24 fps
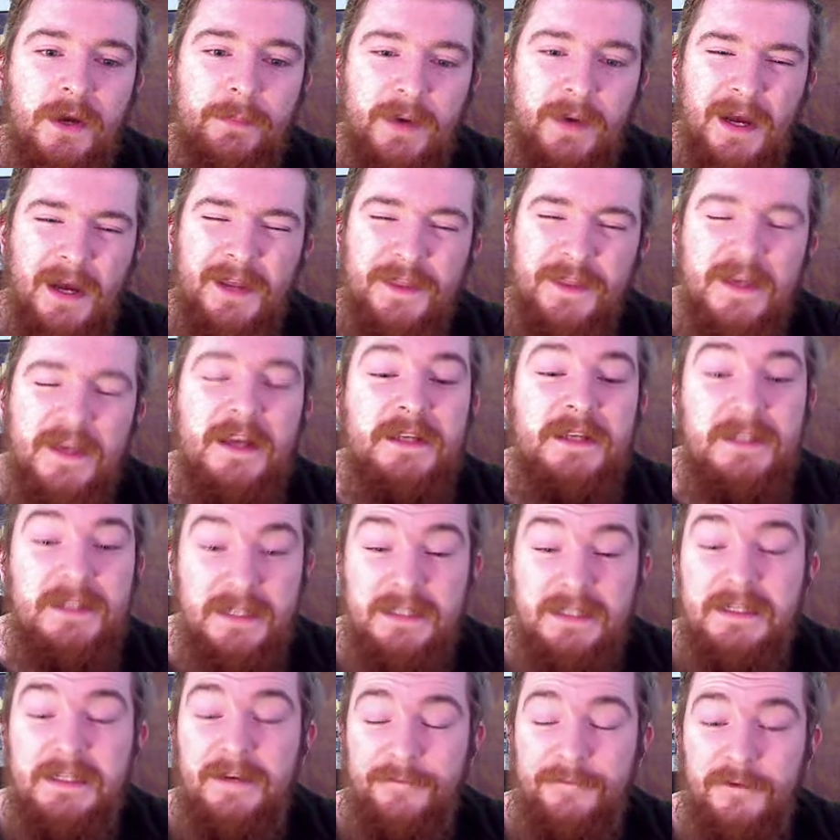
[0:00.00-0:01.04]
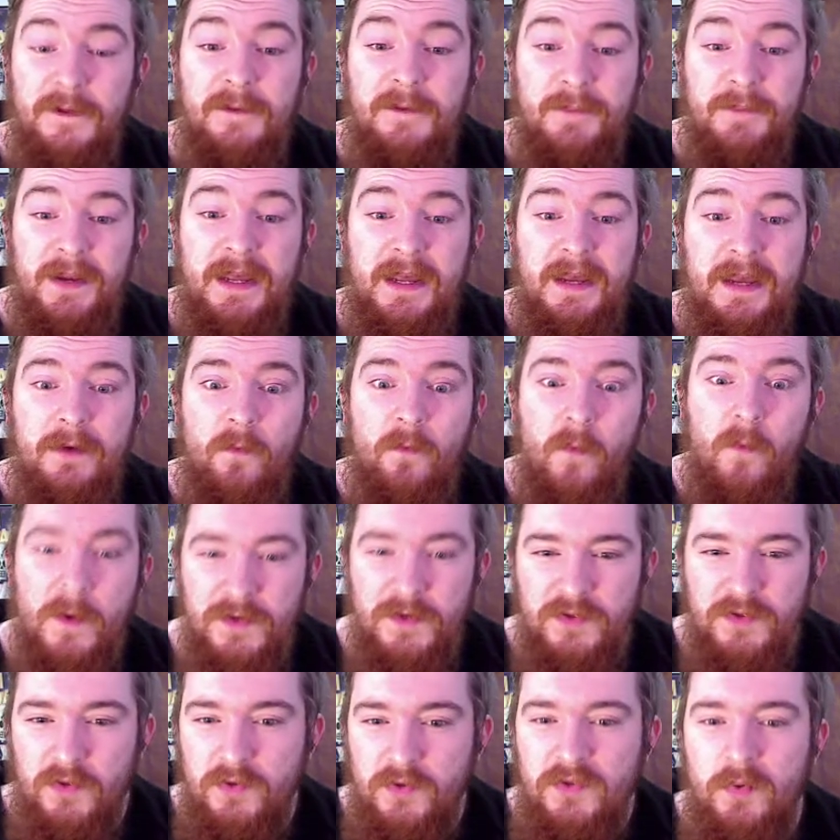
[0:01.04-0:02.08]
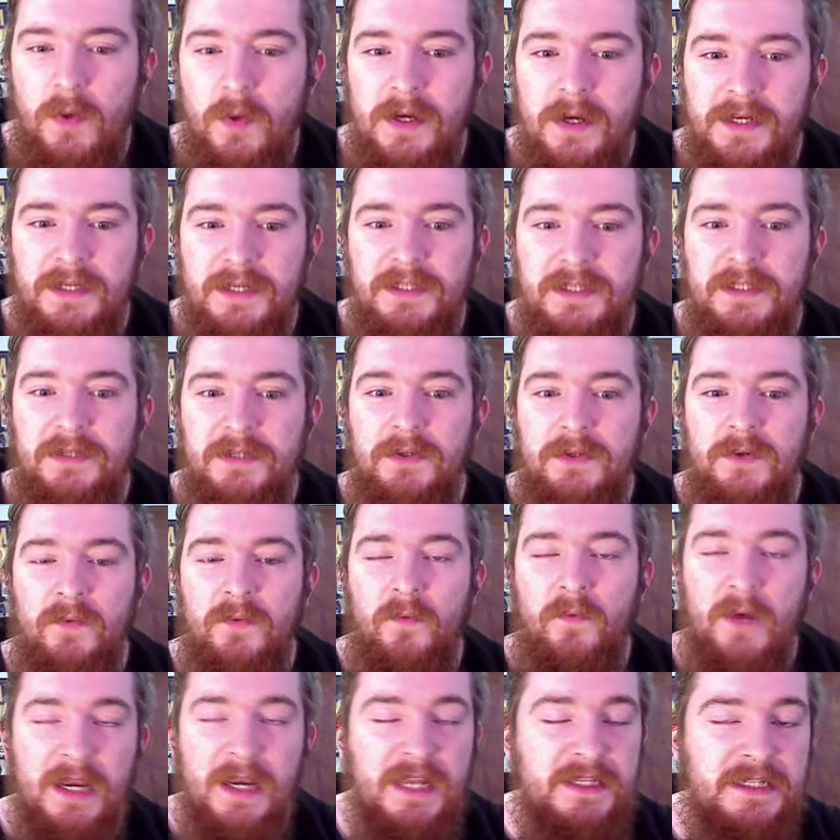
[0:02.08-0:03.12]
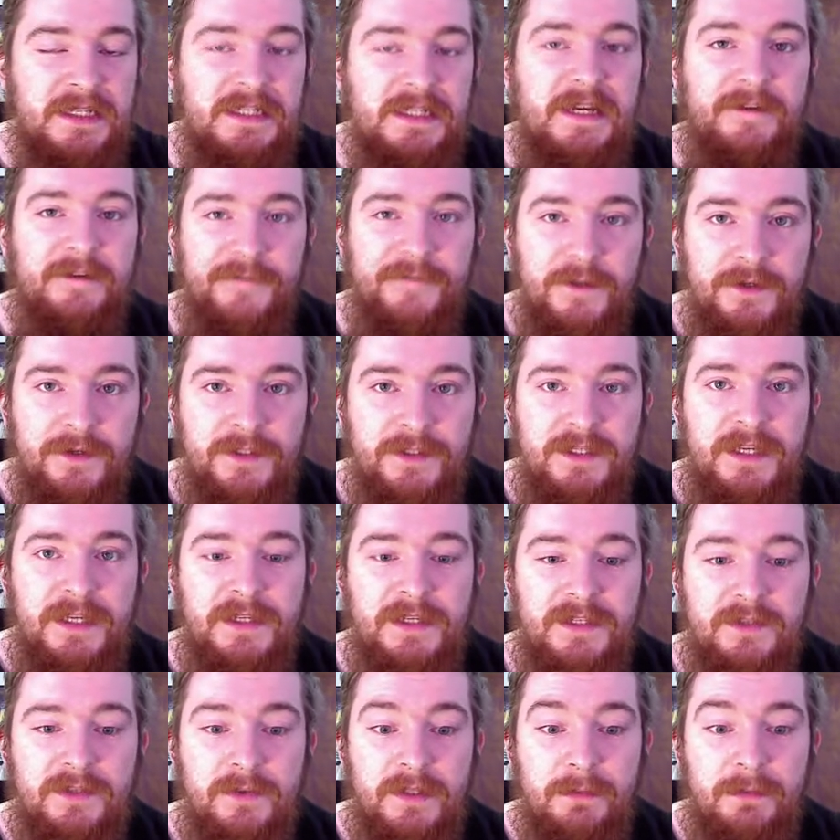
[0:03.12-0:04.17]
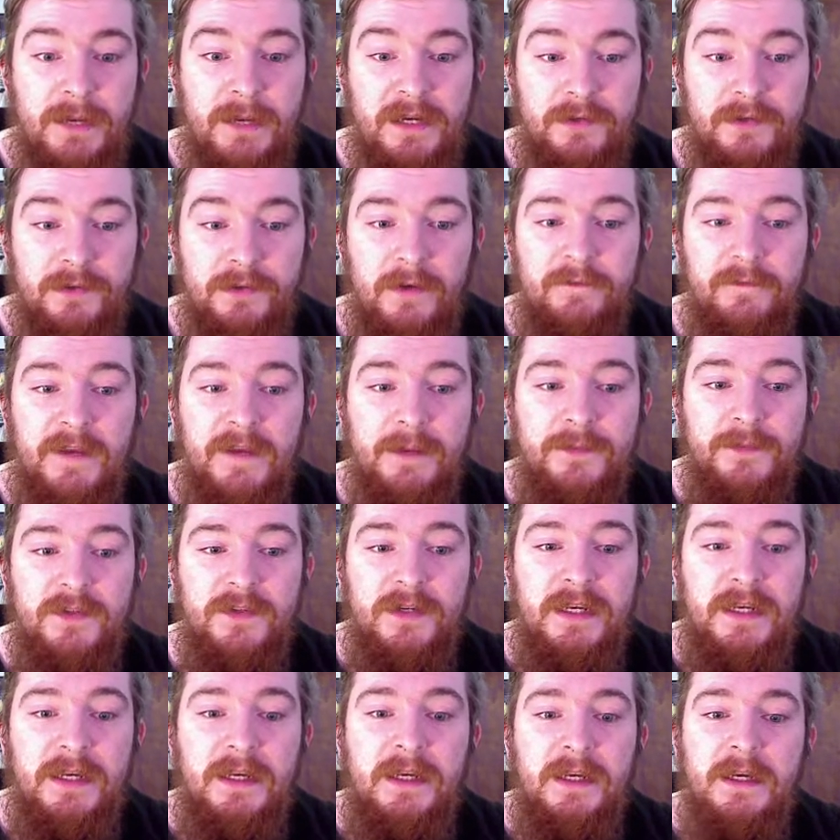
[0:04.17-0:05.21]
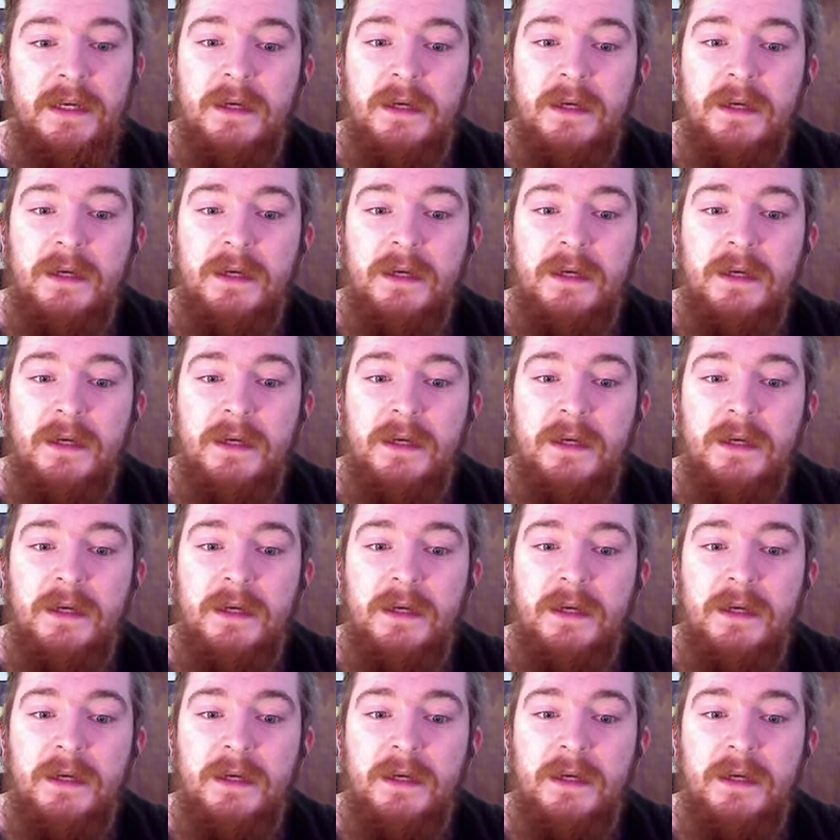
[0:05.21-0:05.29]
I think I did definitely play it once or twice when I did have those discs with the Mega Drive games on it.